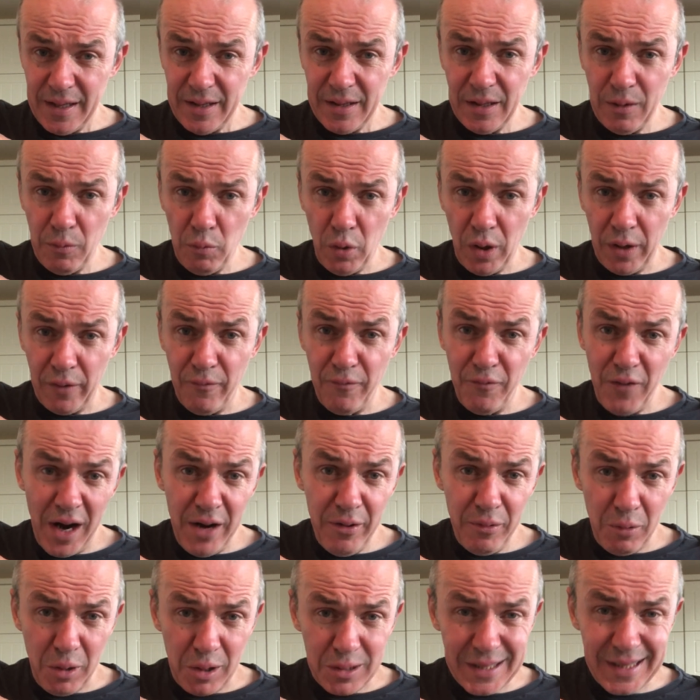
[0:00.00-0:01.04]
They work
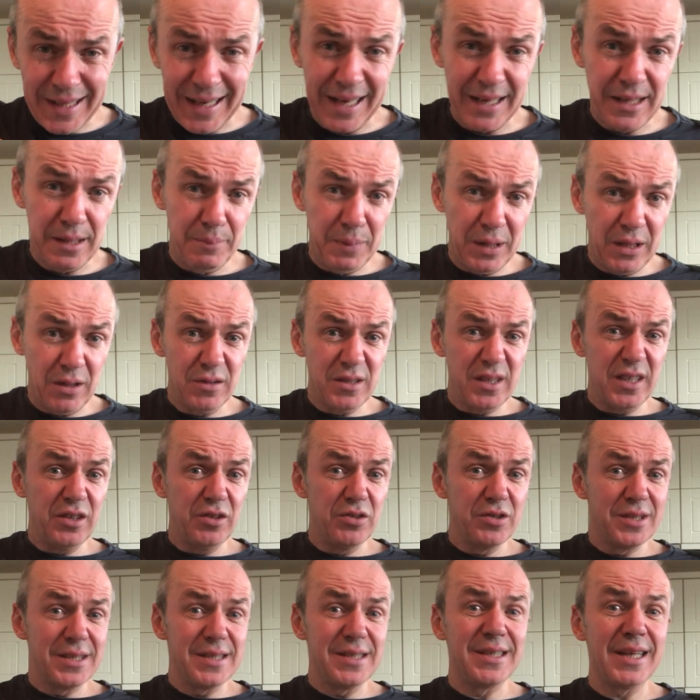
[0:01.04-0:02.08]
very well together because they
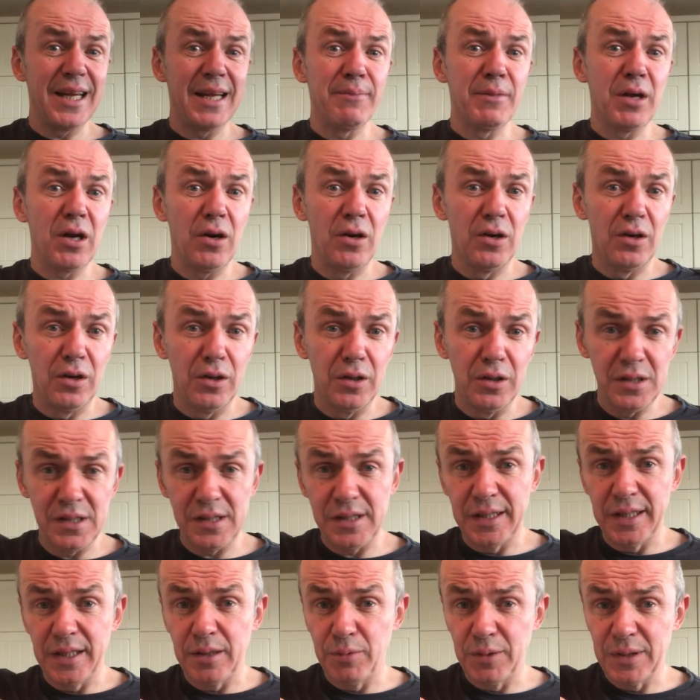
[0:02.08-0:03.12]
use the same chord
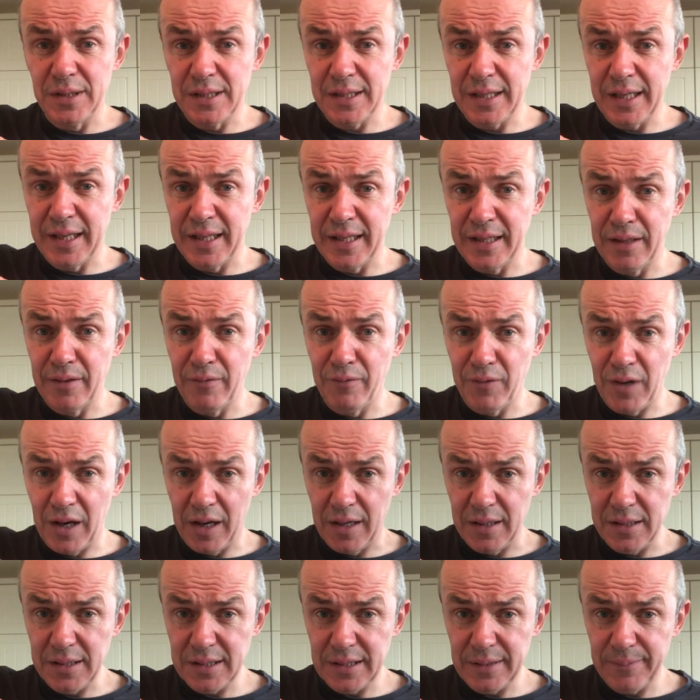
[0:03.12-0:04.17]
sequence in the
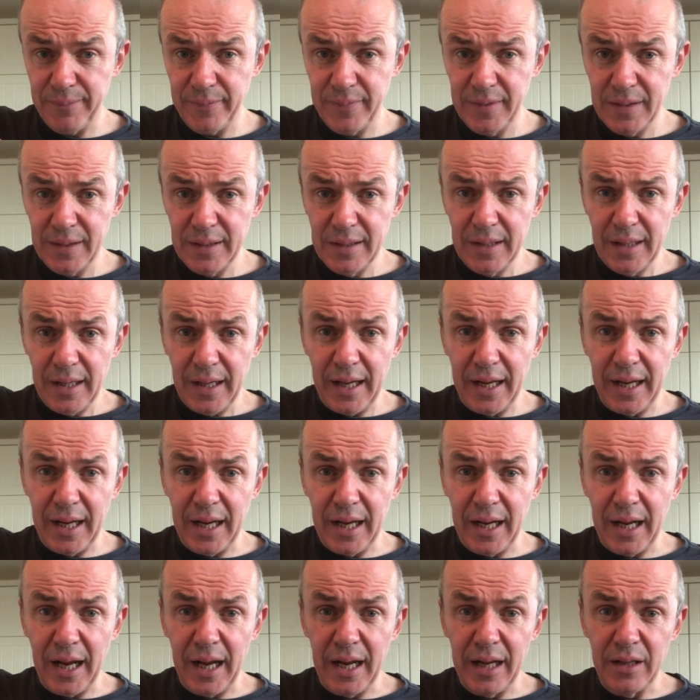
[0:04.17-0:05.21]
verse
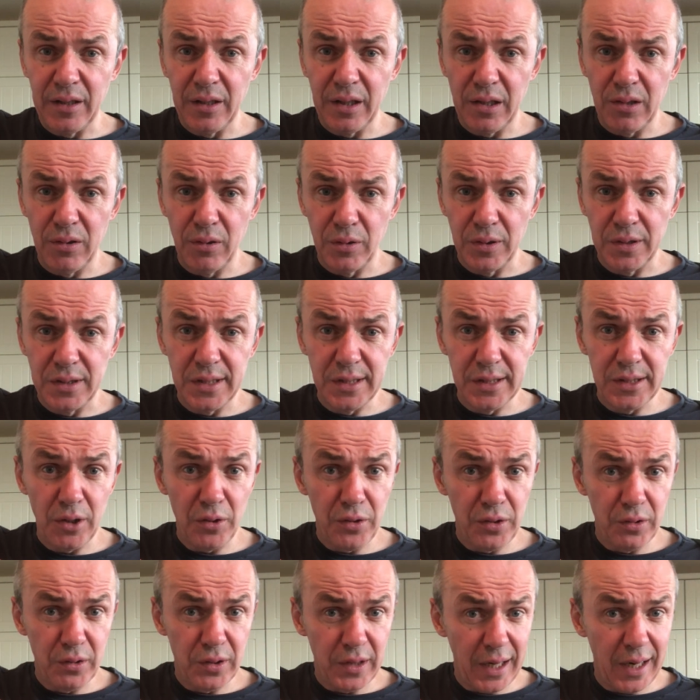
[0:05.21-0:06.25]
and the choruses,
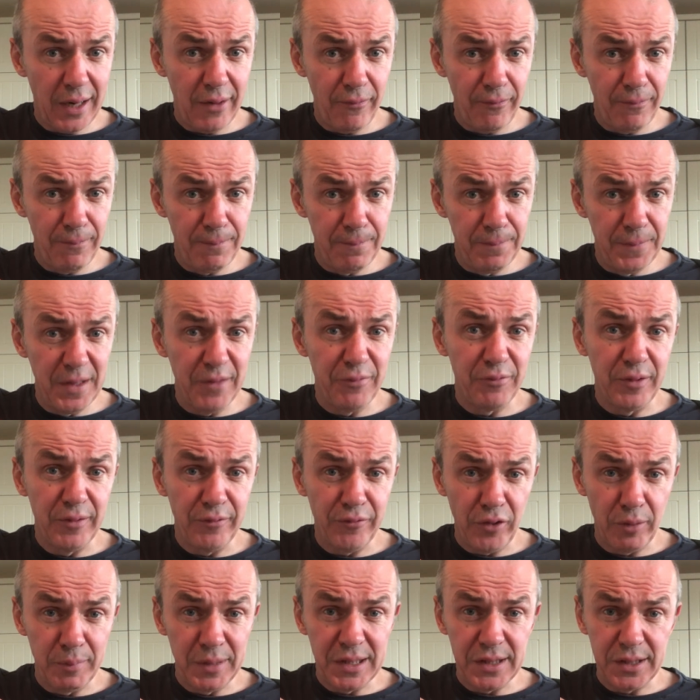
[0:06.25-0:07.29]
although they are different
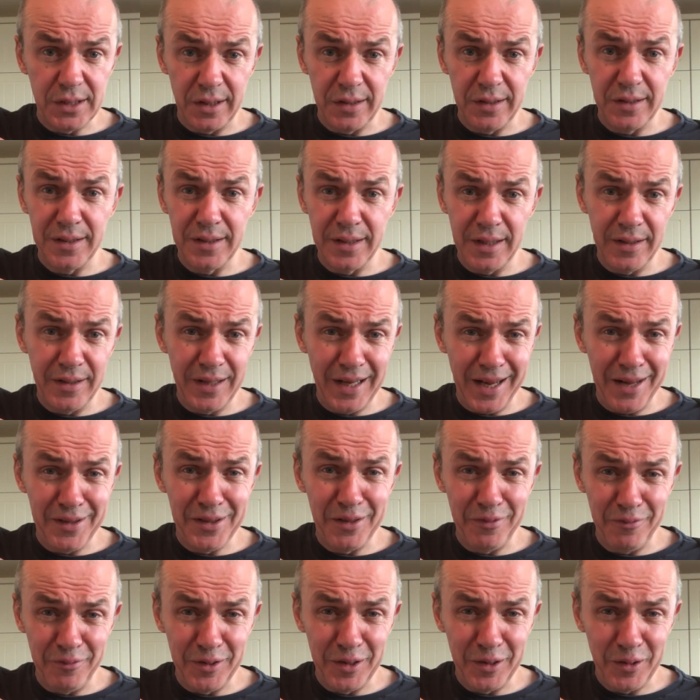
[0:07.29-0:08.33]
from each other, they
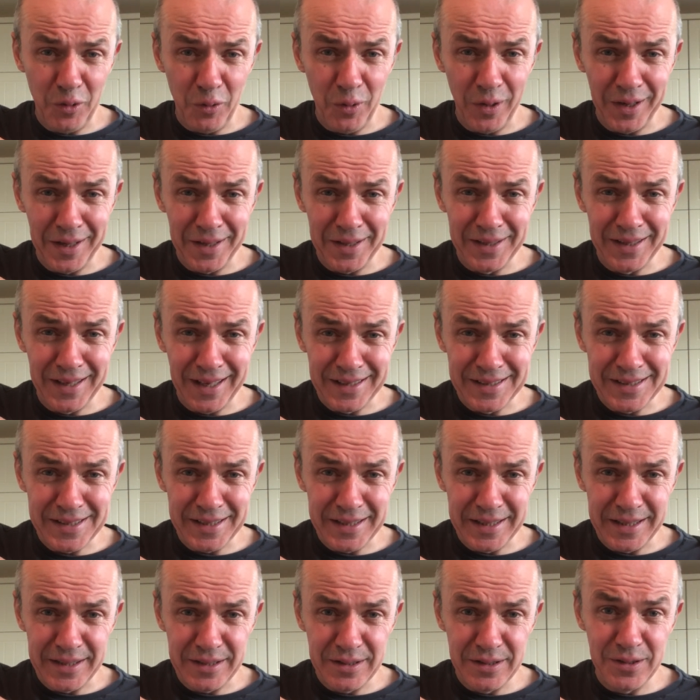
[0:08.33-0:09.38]
fit quite
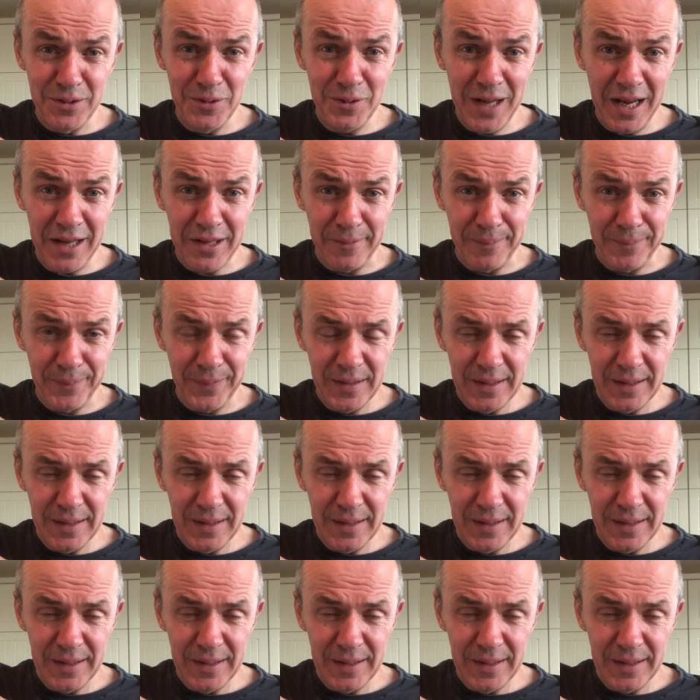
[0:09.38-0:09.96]
nicely together.